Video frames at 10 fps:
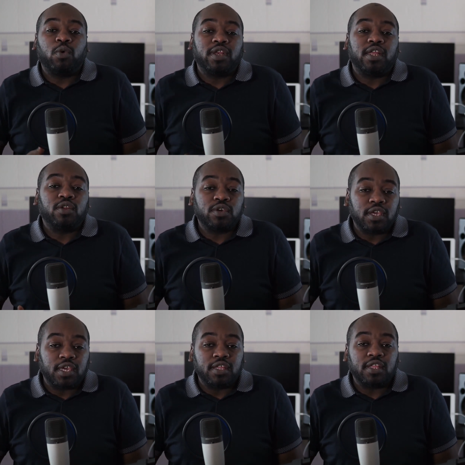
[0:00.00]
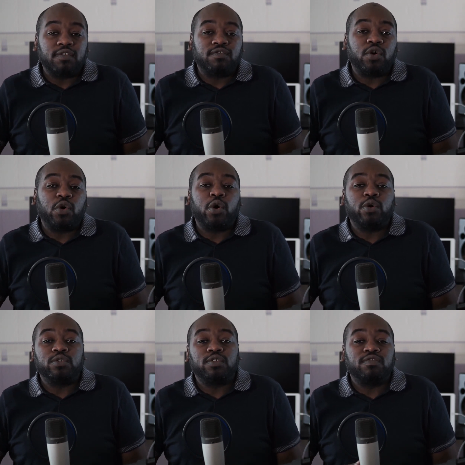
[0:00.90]
when they're looking at their
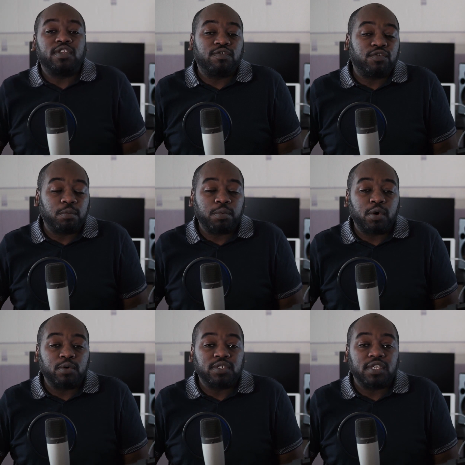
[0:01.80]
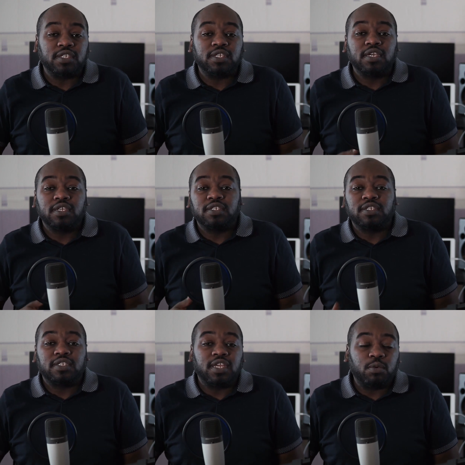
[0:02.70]
photos of different poses
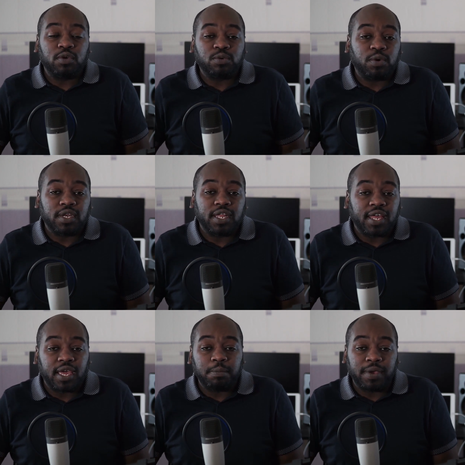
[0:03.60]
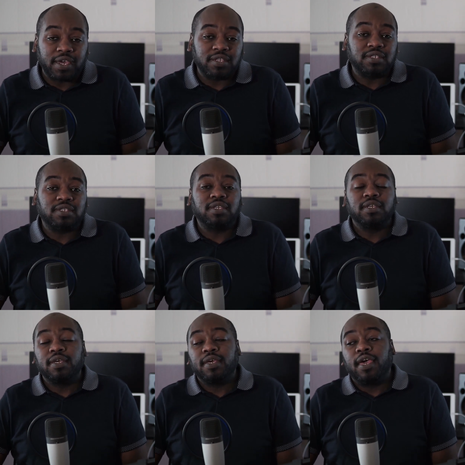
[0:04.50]
to see which one they like best.
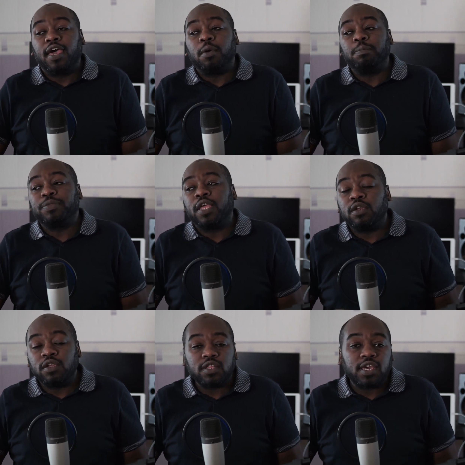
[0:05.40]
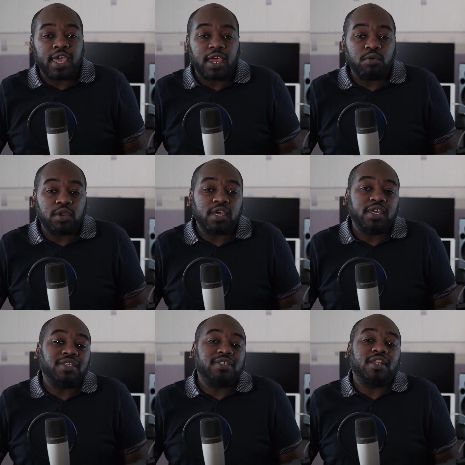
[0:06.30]
Another area
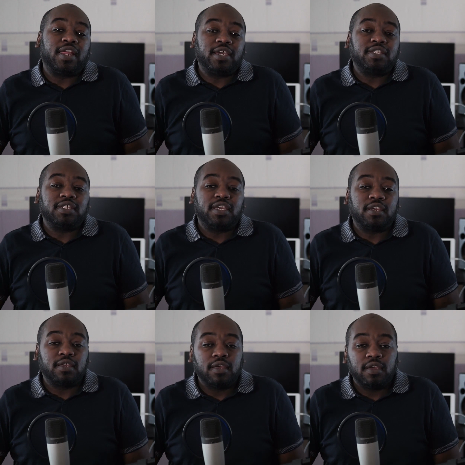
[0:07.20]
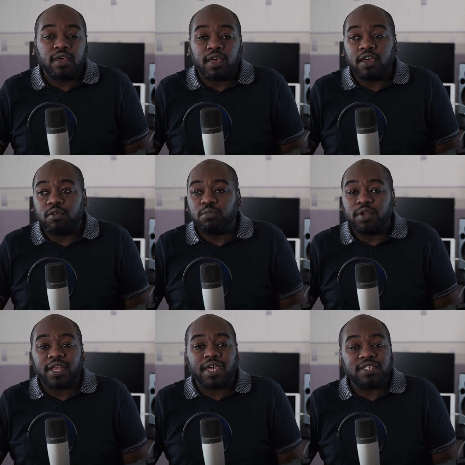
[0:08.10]
is lighting.
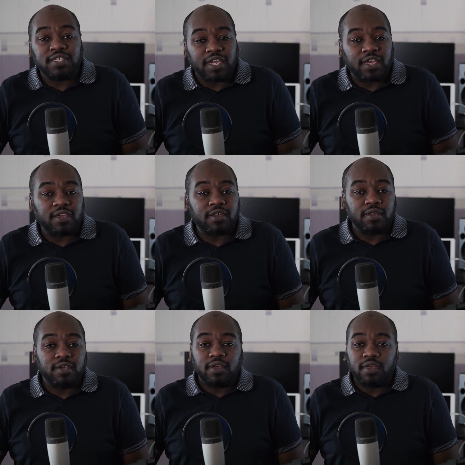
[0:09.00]
Lighting,